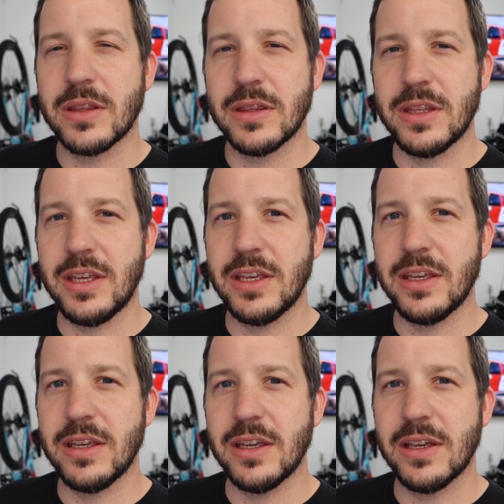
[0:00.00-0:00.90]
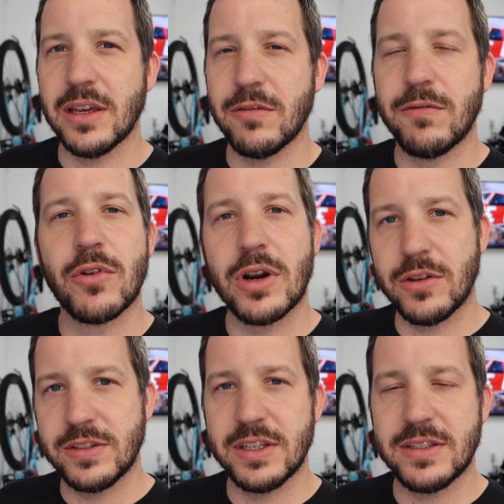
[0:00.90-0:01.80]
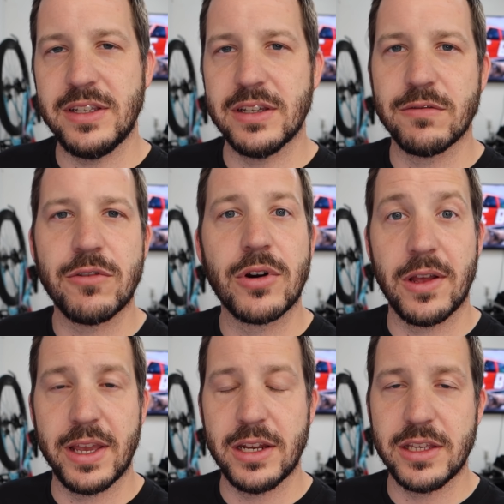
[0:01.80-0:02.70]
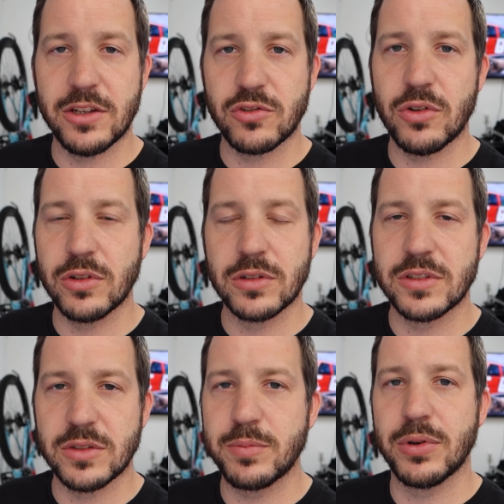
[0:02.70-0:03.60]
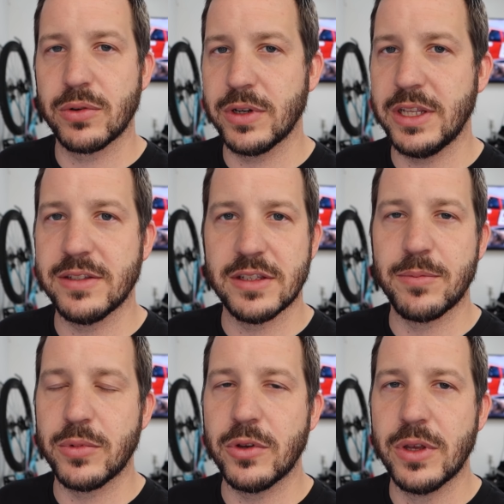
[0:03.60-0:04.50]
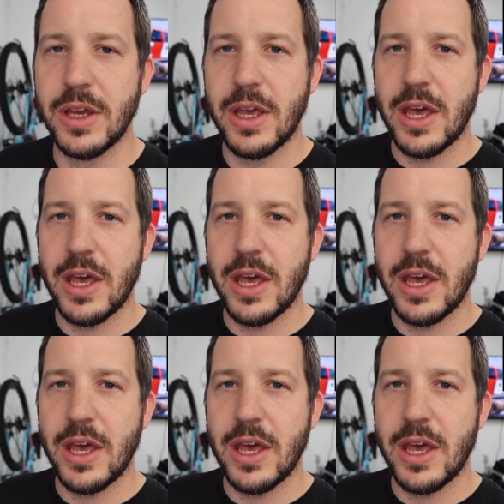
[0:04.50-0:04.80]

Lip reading: 4L60 and 4L80 controllers. Is pretty simple.